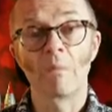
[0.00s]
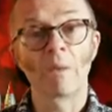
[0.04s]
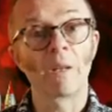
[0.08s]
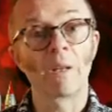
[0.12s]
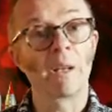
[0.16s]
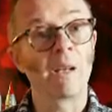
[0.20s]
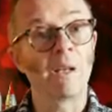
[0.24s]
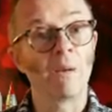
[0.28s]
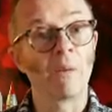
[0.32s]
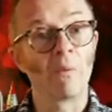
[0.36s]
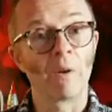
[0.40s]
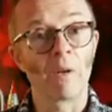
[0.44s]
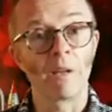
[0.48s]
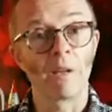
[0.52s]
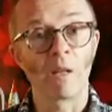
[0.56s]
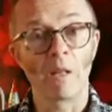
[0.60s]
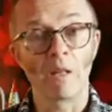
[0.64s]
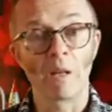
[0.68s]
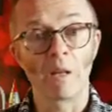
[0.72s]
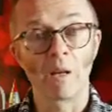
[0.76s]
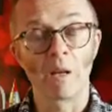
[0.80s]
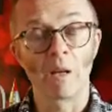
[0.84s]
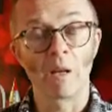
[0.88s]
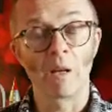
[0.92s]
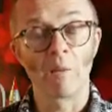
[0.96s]
But
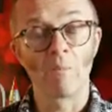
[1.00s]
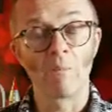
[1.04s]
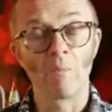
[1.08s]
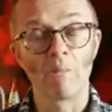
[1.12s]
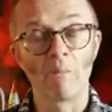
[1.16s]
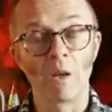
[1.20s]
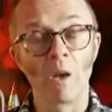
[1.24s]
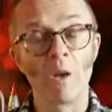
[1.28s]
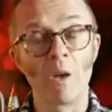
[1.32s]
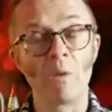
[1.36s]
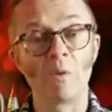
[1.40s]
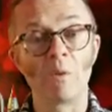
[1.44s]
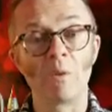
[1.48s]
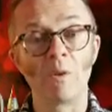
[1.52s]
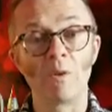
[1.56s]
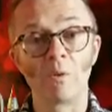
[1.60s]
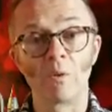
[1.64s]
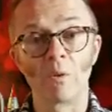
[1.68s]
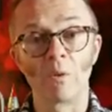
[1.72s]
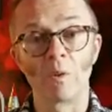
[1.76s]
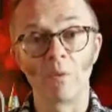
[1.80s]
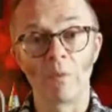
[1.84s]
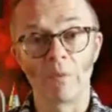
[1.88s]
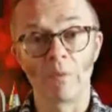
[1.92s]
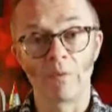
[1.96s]
anyway, I hope you
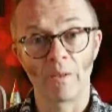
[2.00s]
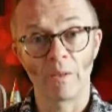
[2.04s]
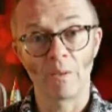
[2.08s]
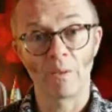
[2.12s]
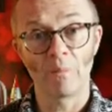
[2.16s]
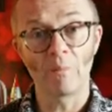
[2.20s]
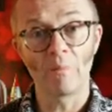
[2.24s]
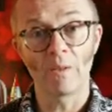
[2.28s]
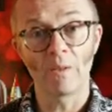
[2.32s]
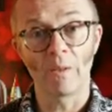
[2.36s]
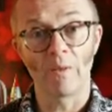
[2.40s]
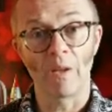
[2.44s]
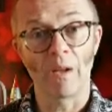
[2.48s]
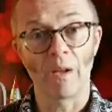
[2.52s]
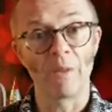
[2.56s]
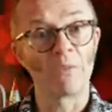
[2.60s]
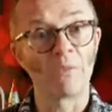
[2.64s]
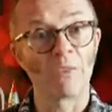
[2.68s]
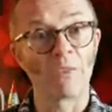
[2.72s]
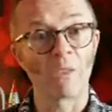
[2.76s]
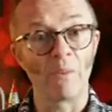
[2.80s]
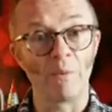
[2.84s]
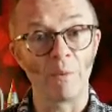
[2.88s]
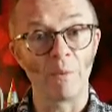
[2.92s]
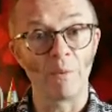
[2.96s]
enjoyed the film. If you haven't
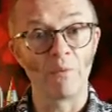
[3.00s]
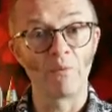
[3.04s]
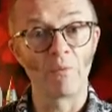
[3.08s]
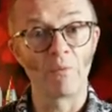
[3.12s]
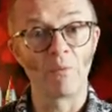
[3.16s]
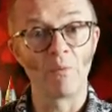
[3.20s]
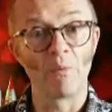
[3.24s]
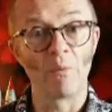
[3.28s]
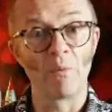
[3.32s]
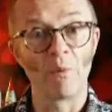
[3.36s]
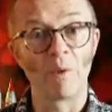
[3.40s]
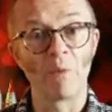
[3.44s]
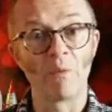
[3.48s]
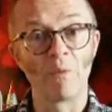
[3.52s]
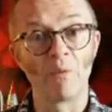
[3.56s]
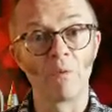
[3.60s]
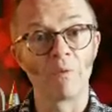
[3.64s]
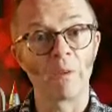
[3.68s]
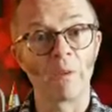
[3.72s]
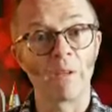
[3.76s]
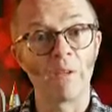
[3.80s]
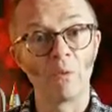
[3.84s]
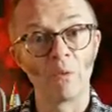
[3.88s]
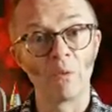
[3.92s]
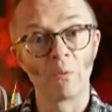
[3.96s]
seen it before, well,
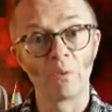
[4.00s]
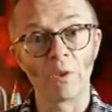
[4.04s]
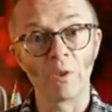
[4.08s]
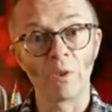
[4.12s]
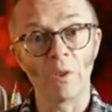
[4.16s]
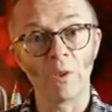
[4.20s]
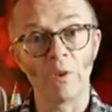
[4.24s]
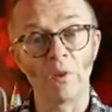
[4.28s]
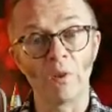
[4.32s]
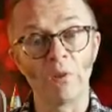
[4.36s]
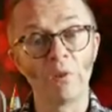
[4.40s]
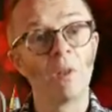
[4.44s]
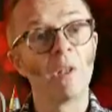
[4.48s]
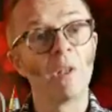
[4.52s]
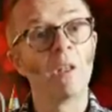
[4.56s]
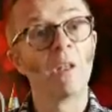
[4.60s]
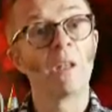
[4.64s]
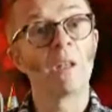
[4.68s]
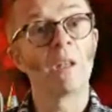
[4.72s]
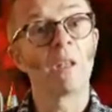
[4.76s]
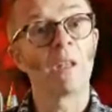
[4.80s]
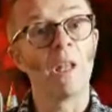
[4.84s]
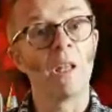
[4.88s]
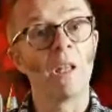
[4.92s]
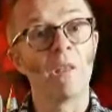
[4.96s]
very naughty you.
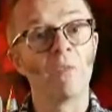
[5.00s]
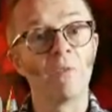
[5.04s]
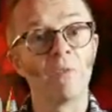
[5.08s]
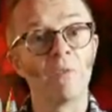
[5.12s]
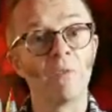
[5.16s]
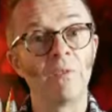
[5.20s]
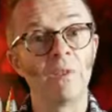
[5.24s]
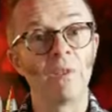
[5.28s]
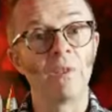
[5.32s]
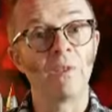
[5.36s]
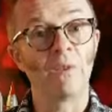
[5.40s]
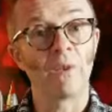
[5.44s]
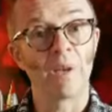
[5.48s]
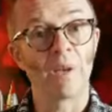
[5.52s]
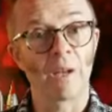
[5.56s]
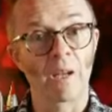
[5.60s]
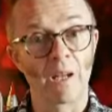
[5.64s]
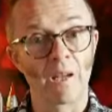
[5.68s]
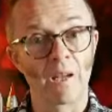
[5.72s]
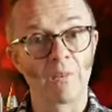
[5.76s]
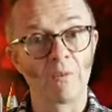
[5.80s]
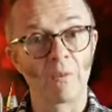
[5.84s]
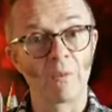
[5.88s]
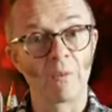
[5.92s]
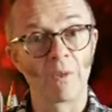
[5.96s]
If you
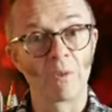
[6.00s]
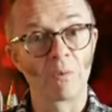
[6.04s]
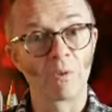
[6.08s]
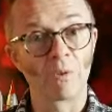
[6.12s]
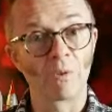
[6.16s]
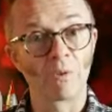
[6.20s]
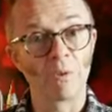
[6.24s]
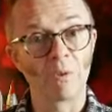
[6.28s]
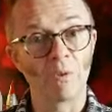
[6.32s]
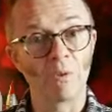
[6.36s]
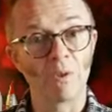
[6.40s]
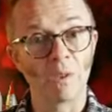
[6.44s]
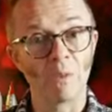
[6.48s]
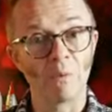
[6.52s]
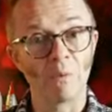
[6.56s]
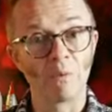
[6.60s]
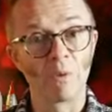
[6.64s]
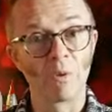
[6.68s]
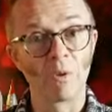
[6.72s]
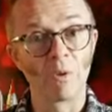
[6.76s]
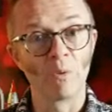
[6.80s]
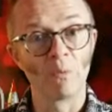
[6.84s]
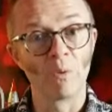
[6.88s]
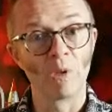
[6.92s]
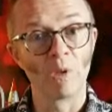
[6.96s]
have, and I'm sure you've seen it
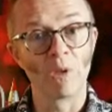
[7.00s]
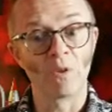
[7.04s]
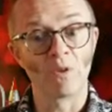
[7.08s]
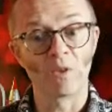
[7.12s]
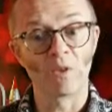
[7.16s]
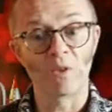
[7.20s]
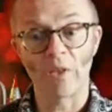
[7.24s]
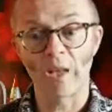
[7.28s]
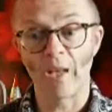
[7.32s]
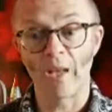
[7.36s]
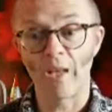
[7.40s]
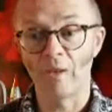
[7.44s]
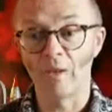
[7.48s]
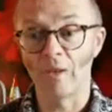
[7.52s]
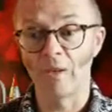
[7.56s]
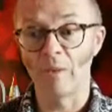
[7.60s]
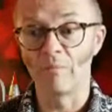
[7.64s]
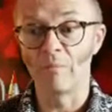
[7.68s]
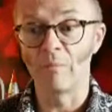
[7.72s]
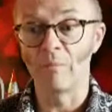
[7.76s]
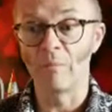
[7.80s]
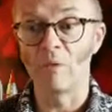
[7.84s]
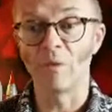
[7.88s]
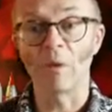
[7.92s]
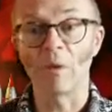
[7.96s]
more than once,
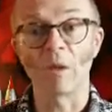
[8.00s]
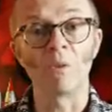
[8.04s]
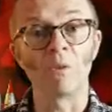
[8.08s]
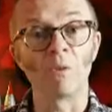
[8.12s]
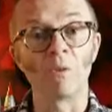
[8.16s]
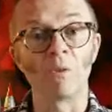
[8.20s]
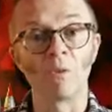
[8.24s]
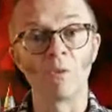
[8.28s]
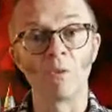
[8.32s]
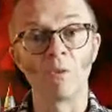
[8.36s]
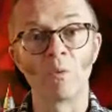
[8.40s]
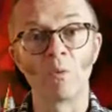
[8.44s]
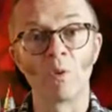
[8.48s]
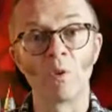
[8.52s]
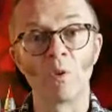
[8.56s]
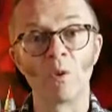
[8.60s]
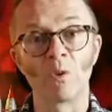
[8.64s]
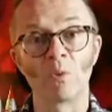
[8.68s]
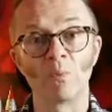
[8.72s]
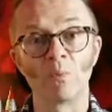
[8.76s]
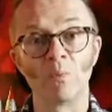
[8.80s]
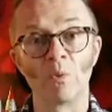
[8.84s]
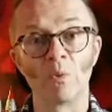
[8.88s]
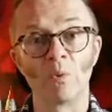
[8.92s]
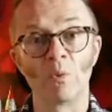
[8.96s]
then you're going to enjoy it
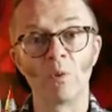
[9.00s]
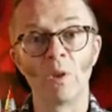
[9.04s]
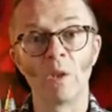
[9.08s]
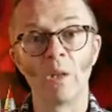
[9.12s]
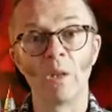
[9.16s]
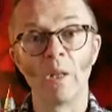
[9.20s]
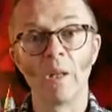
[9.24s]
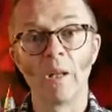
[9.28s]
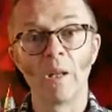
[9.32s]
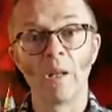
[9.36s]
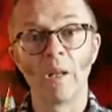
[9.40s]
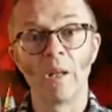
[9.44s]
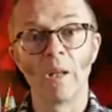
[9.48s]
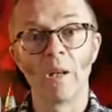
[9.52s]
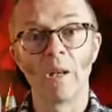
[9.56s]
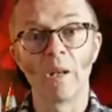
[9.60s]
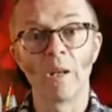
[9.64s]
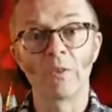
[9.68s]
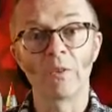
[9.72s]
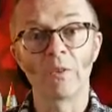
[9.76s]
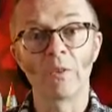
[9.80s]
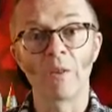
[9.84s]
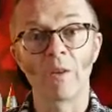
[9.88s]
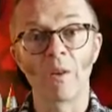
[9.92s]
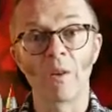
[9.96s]
once more.
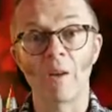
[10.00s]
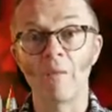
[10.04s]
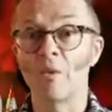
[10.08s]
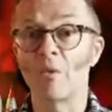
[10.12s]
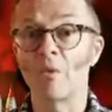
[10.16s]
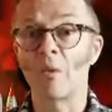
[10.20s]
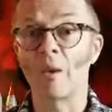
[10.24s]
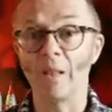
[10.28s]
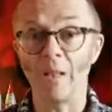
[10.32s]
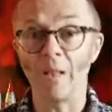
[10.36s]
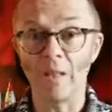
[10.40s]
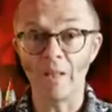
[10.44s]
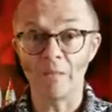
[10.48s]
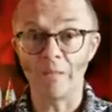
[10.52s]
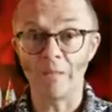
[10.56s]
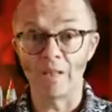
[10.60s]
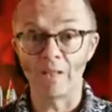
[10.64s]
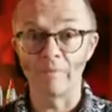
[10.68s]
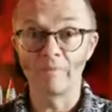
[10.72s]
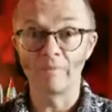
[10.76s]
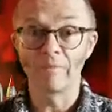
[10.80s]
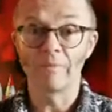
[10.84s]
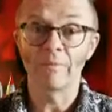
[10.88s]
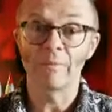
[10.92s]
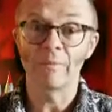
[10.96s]
So have a great
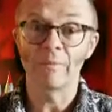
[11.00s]
evening.